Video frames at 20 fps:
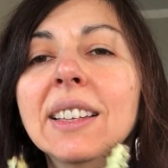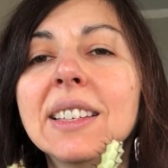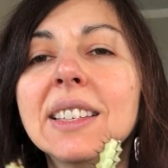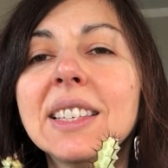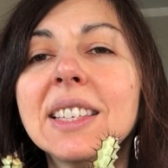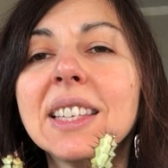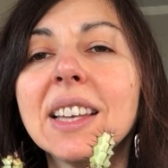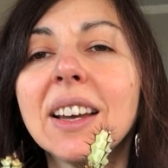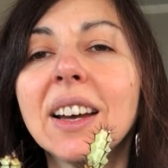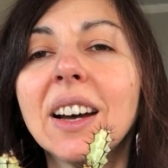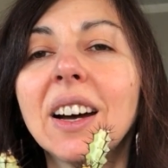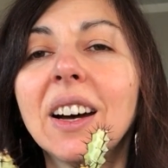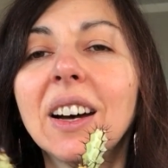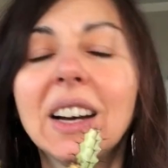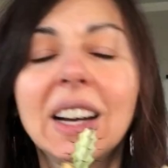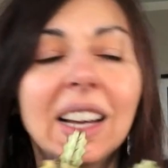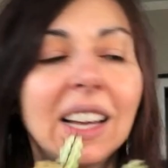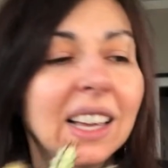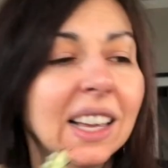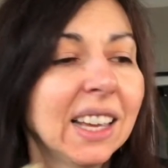So,
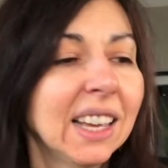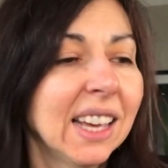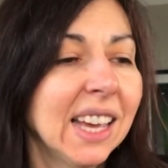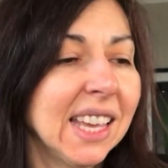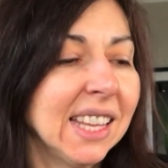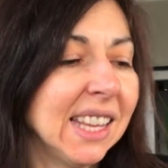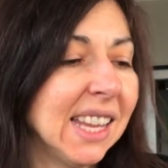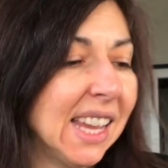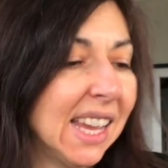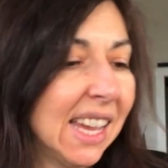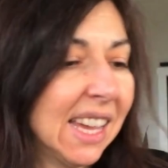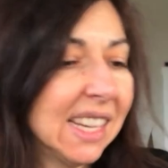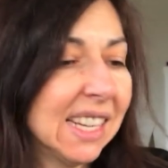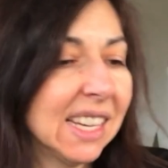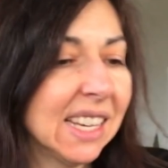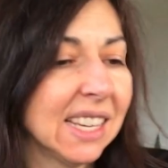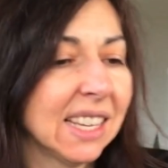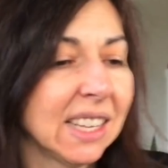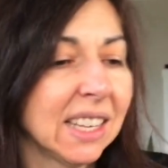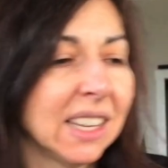and
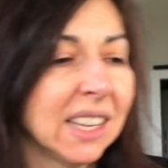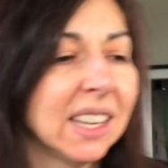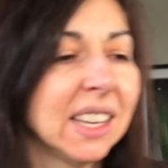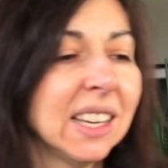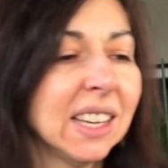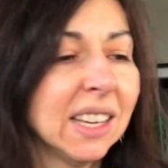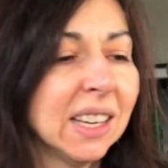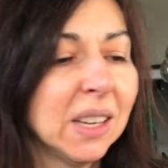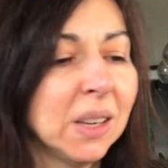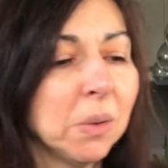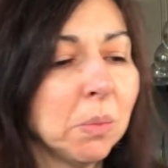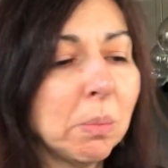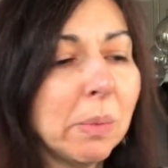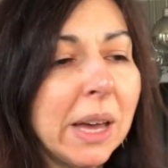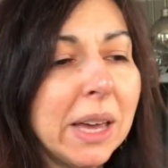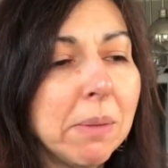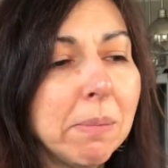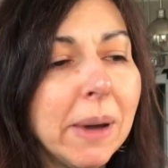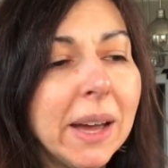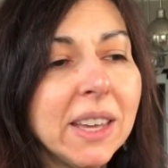then
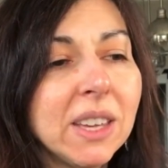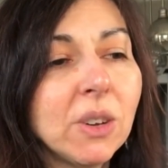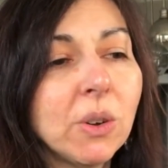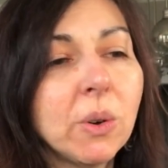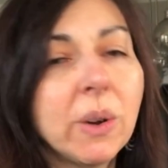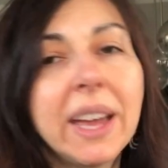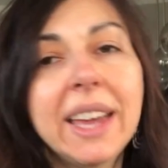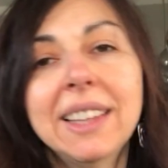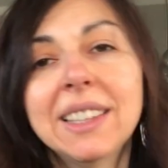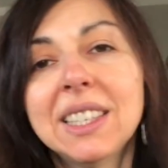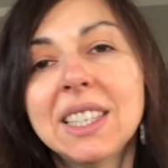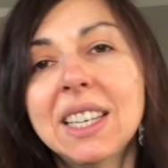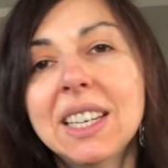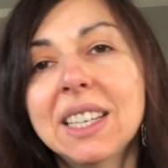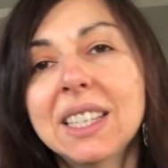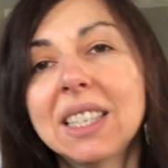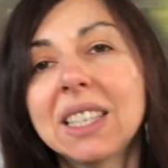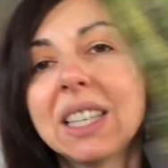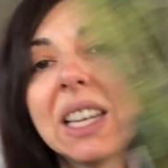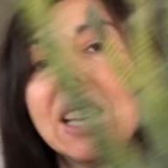my
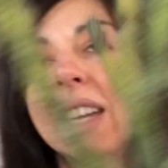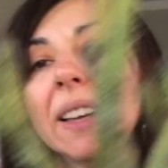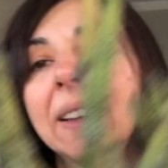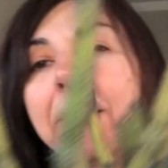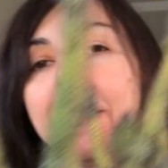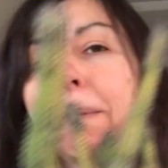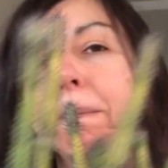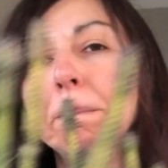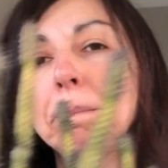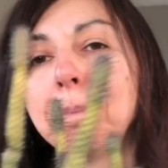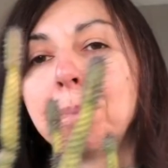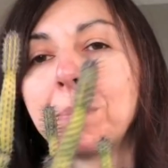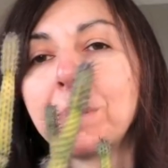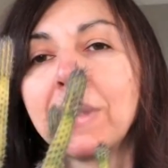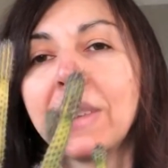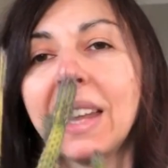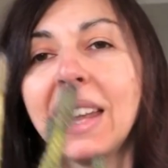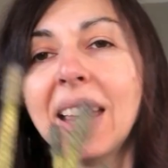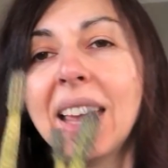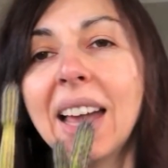Bioensis.
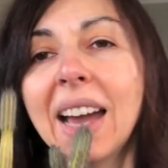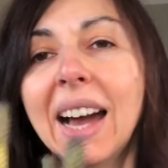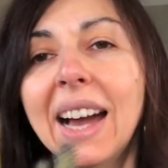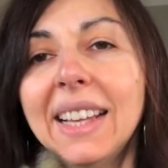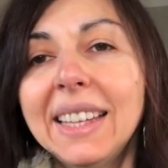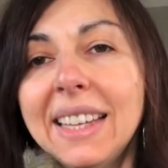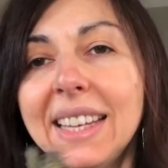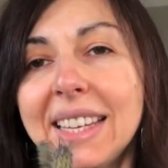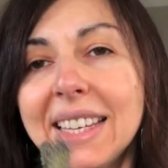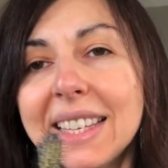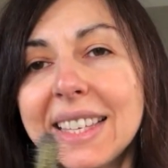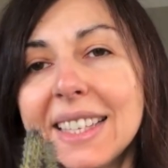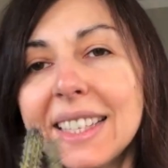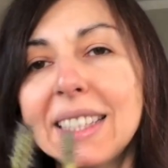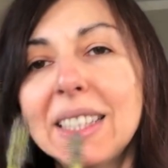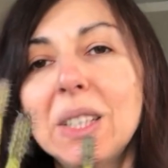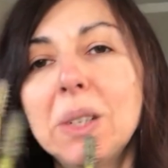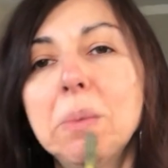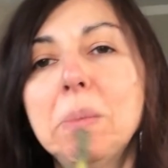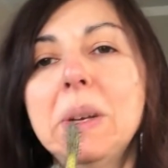I think it's a
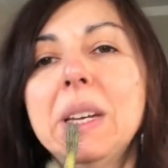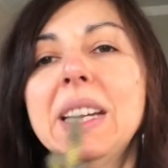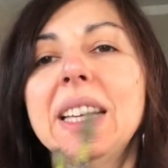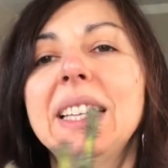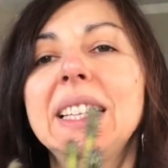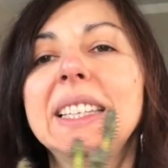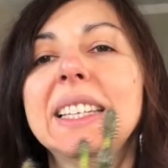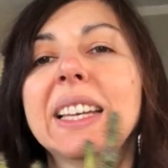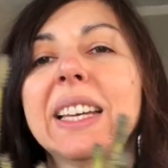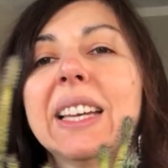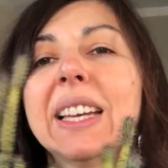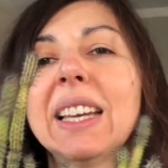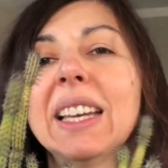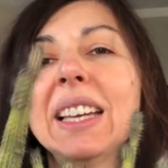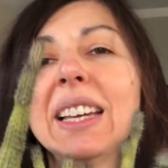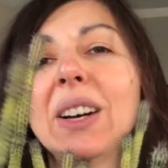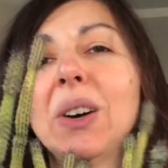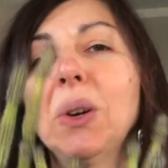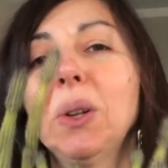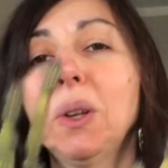little bit
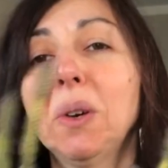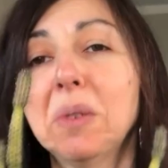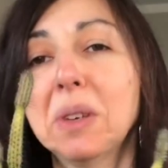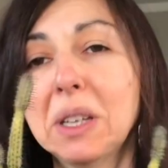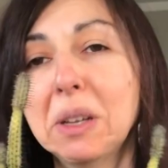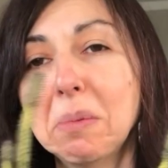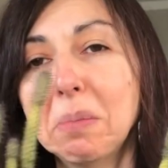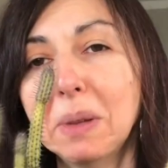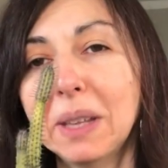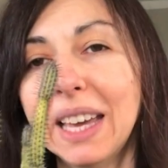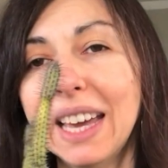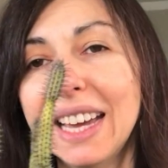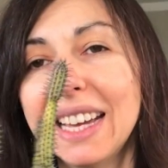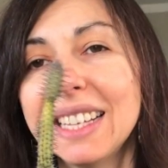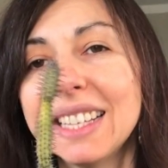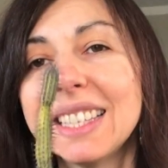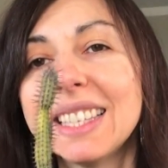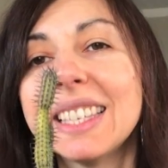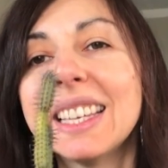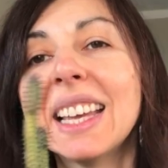all over the
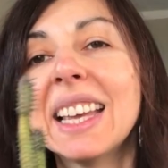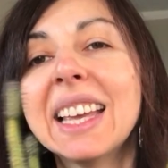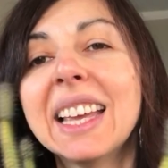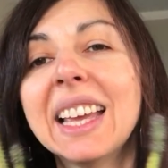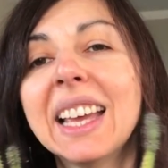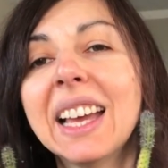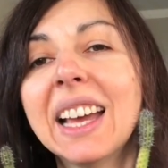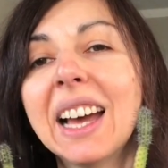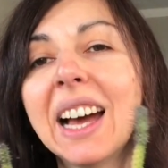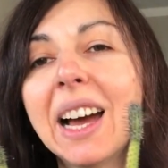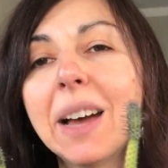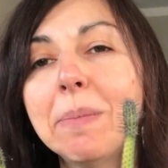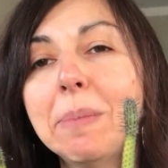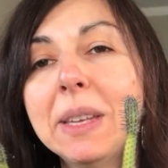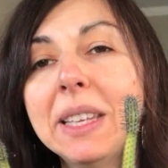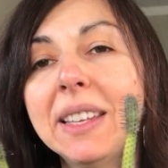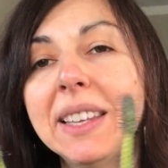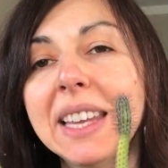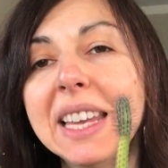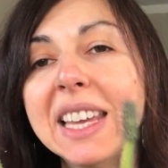place. I've
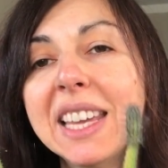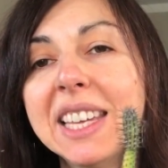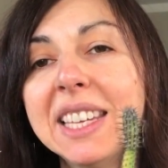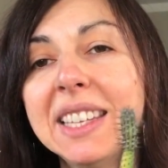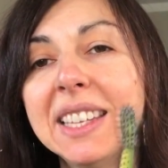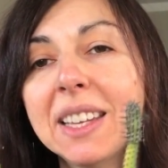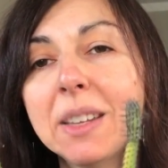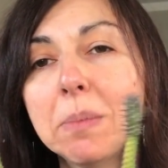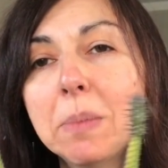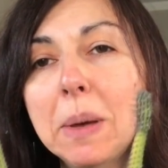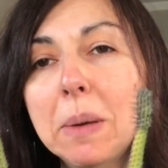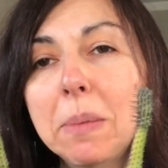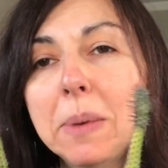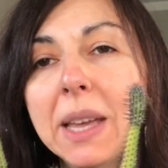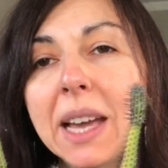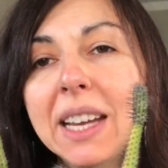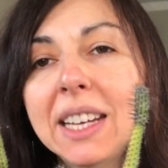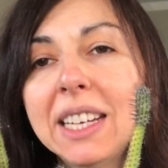been thinking that maybe I